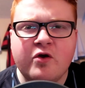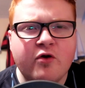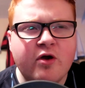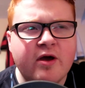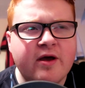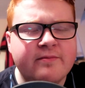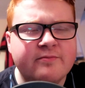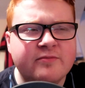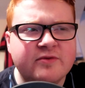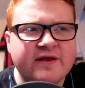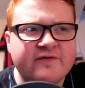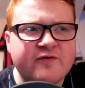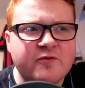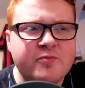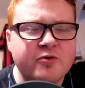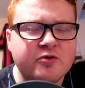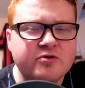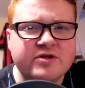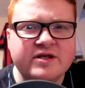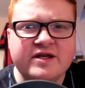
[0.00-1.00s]

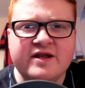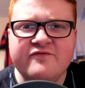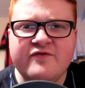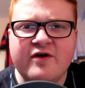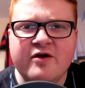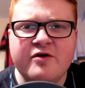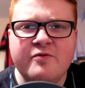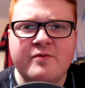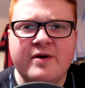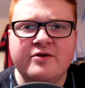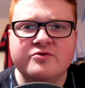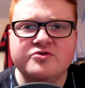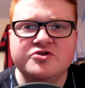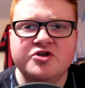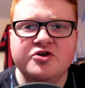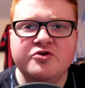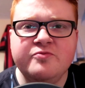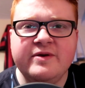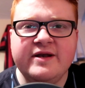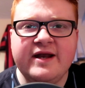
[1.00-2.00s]
Liverpool did it very well
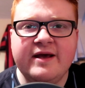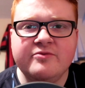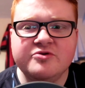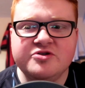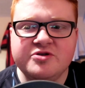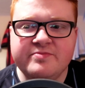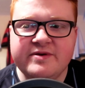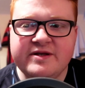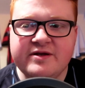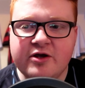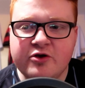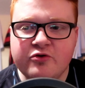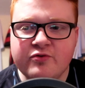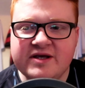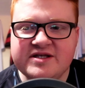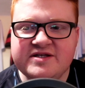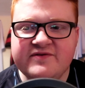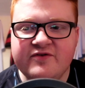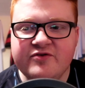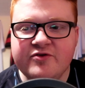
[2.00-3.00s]
too, being able to be
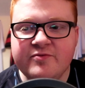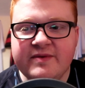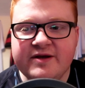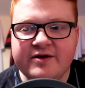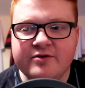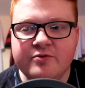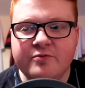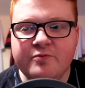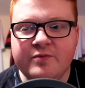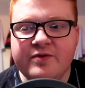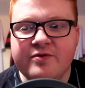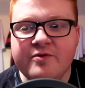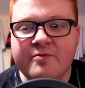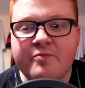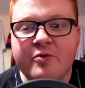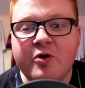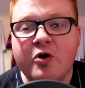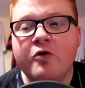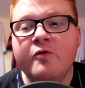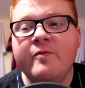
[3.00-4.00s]
aggressive in the middle and win the
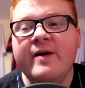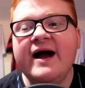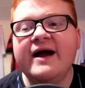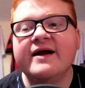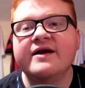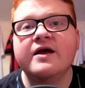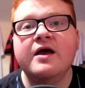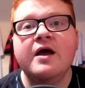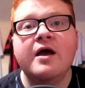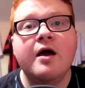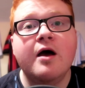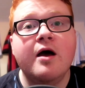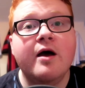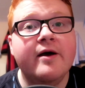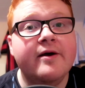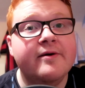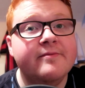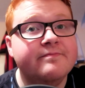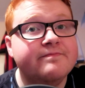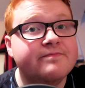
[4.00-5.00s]
ball back.
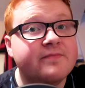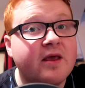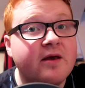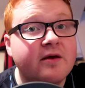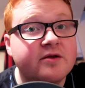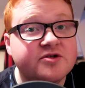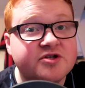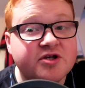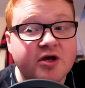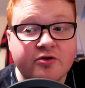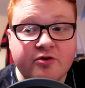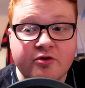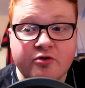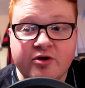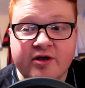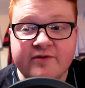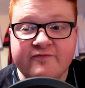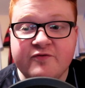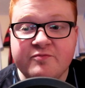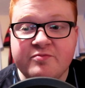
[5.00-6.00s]
And so they're
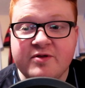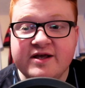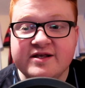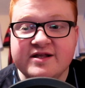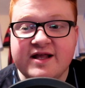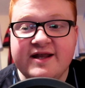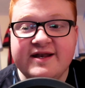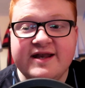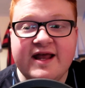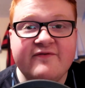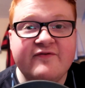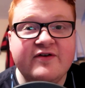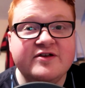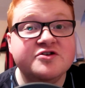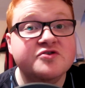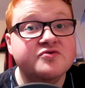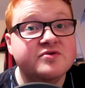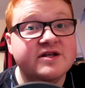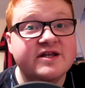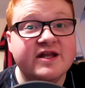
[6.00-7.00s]
looking for players like
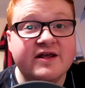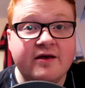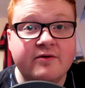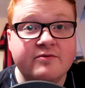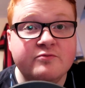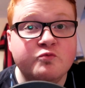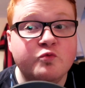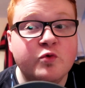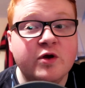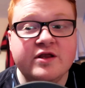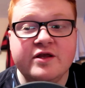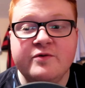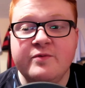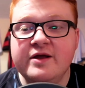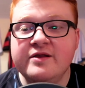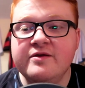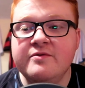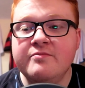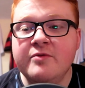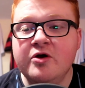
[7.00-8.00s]
Neves, who did it really
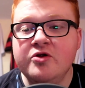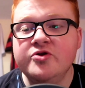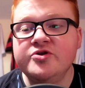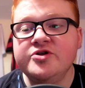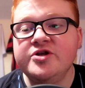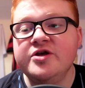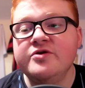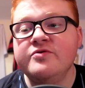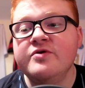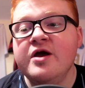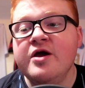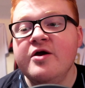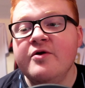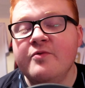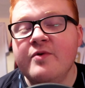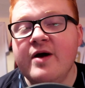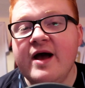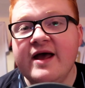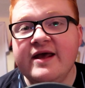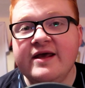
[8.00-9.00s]
well at Molyneux,
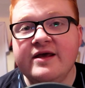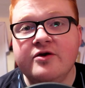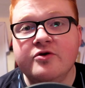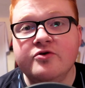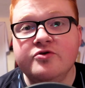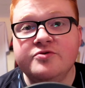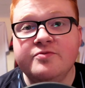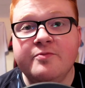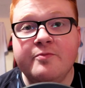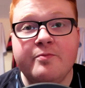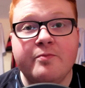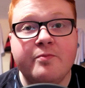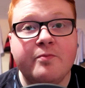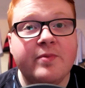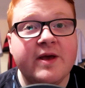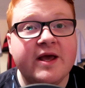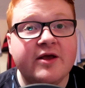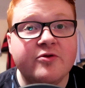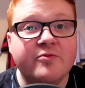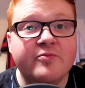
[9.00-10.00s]
where he could
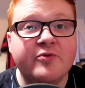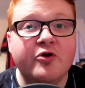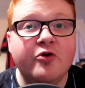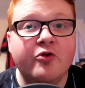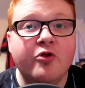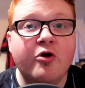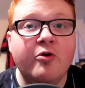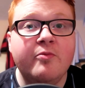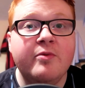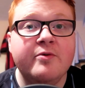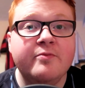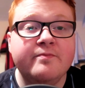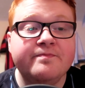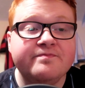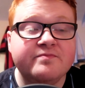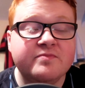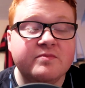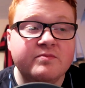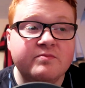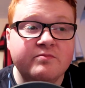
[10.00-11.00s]
pick the ball up,
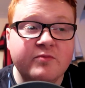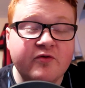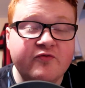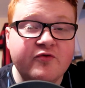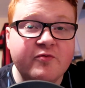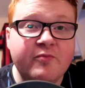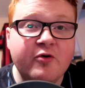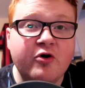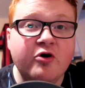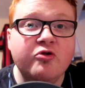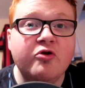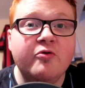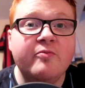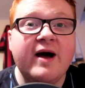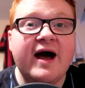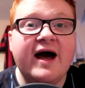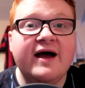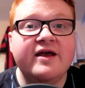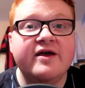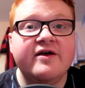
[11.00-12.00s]
move the ball up
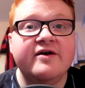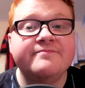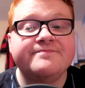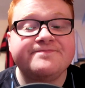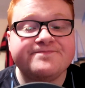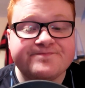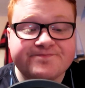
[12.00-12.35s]
higher,